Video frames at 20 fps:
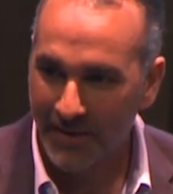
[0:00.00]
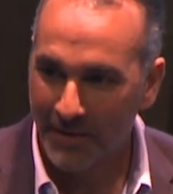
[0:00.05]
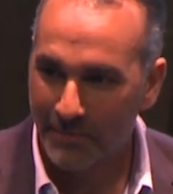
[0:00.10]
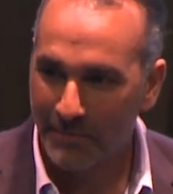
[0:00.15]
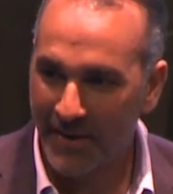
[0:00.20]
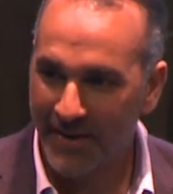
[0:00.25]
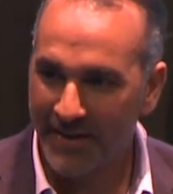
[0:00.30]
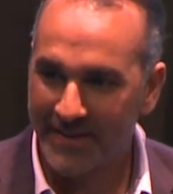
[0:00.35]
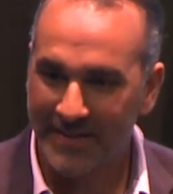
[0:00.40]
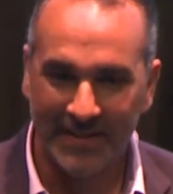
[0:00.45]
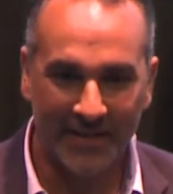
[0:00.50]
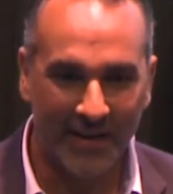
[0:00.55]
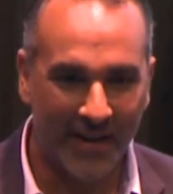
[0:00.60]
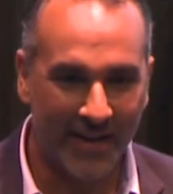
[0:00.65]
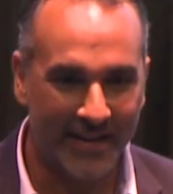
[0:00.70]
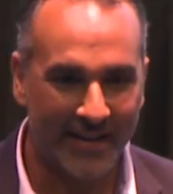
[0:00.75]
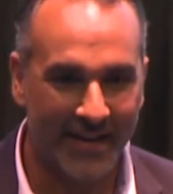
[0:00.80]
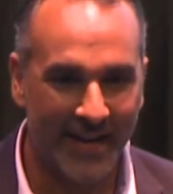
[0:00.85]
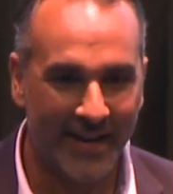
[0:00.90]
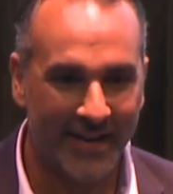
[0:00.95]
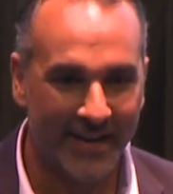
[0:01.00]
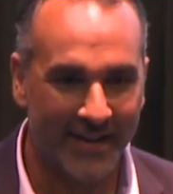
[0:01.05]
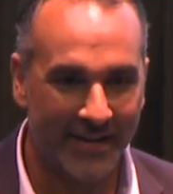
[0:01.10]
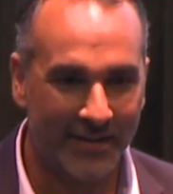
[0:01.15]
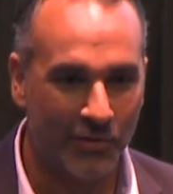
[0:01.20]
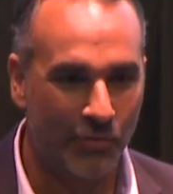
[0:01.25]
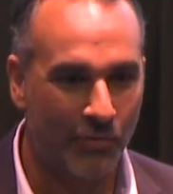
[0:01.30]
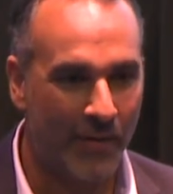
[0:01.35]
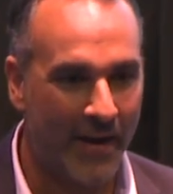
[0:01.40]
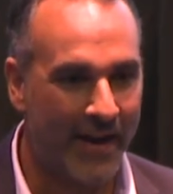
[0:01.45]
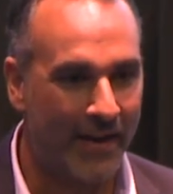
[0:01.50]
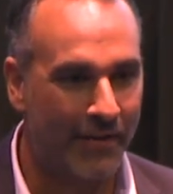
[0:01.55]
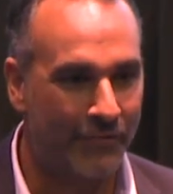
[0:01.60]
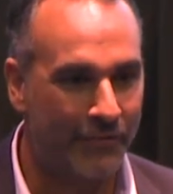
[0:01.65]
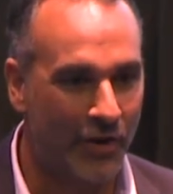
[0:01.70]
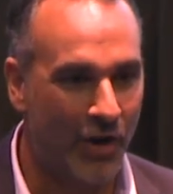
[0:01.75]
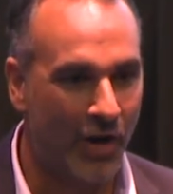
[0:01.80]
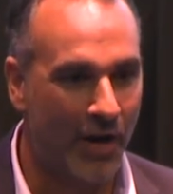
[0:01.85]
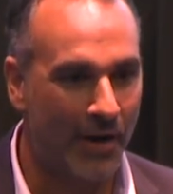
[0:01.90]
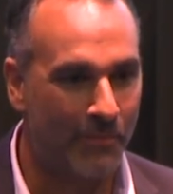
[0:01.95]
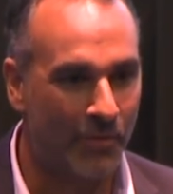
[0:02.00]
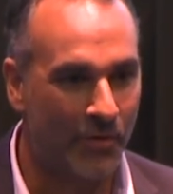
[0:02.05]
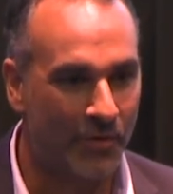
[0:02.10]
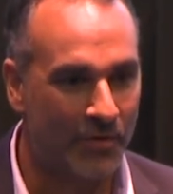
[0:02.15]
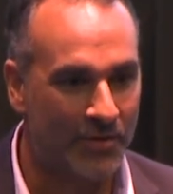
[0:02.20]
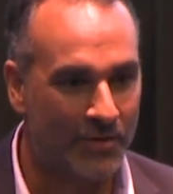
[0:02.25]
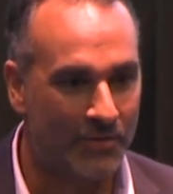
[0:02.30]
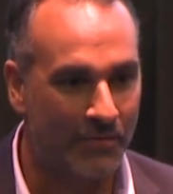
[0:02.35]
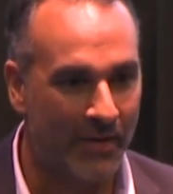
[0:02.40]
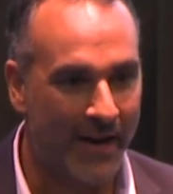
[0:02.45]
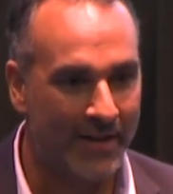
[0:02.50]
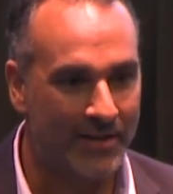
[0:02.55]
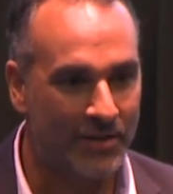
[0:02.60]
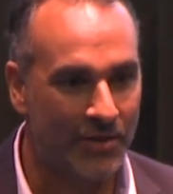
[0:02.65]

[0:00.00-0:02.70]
but it's not getting in the way of commerce, right?